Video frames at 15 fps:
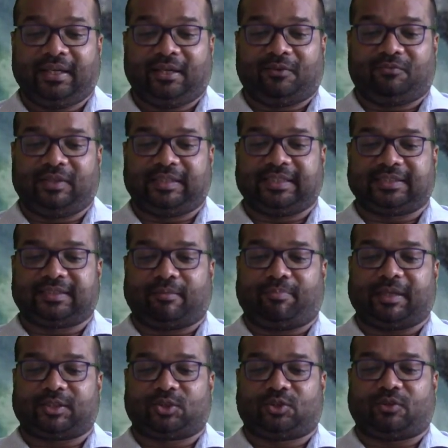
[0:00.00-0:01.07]
which is the
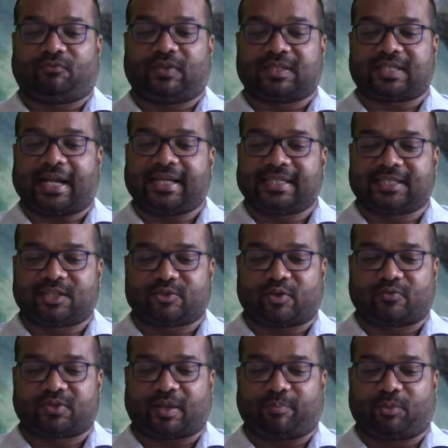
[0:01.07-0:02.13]
best of the sciences
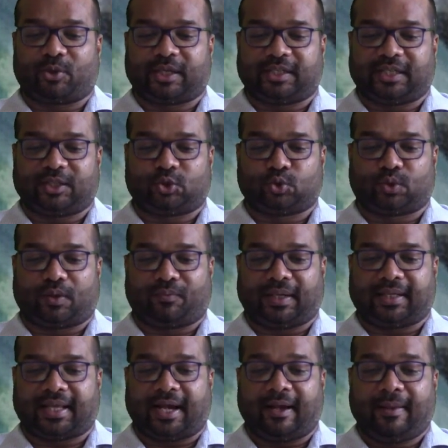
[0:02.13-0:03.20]
of subordinate to the
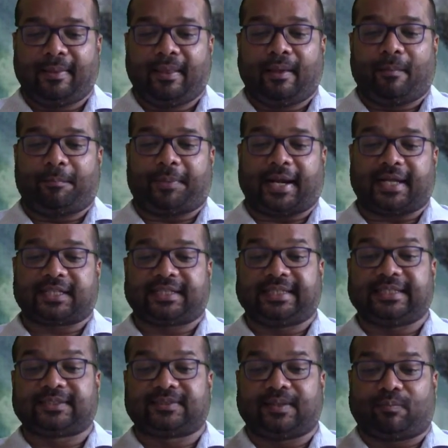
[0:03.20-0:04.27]
Veda,
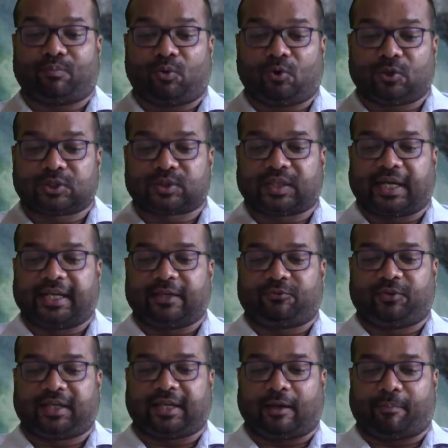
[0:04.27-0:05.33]
practice the most
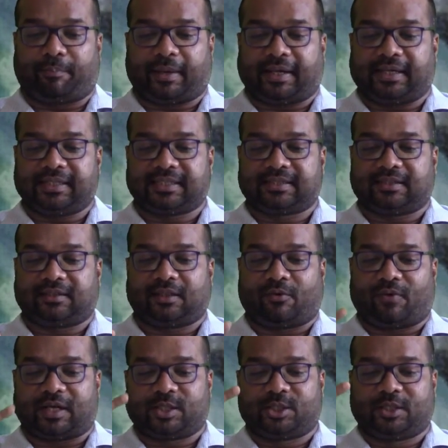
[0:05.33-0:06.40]
difficult penance, the
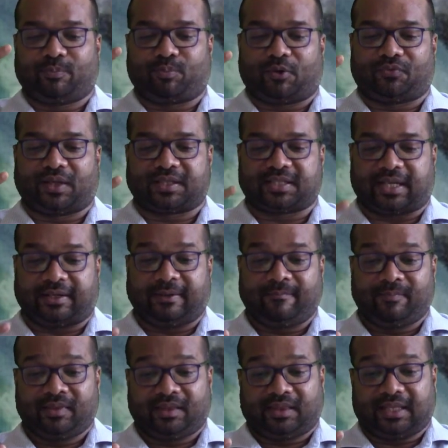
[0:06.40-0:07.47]
worship of the
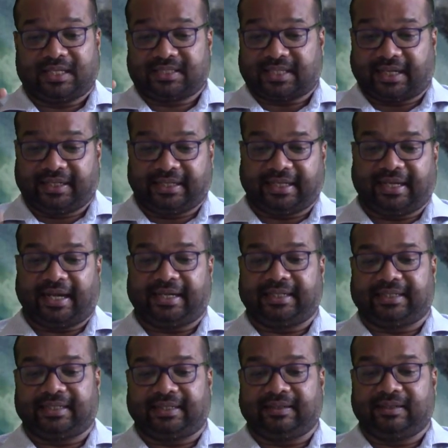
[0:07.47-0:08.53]
sun
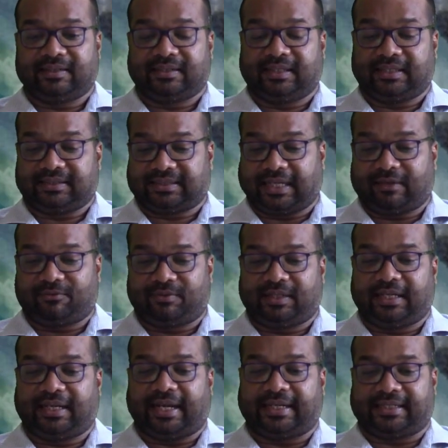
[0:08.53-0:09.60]
delighted, the
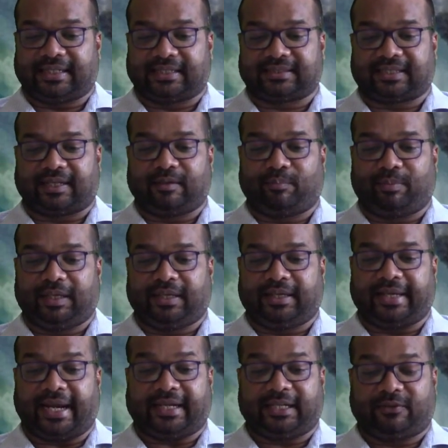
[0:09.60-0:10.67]
self-delighted sun, being
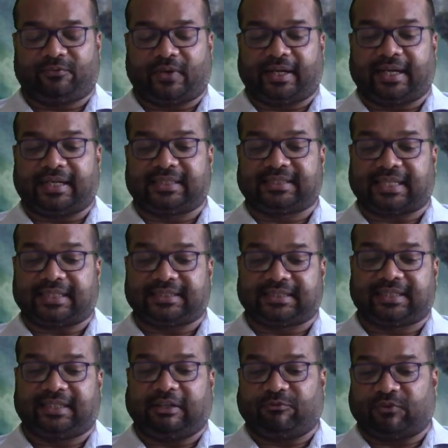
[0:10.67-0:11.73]
gratified at such
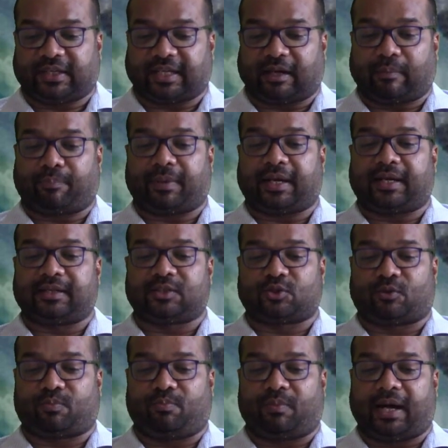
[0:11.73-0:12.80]
difficult penance
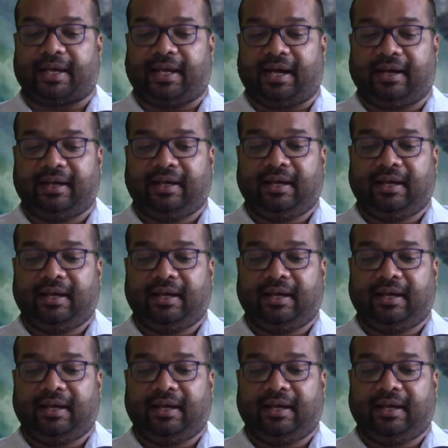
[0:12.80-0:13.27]
of Maya,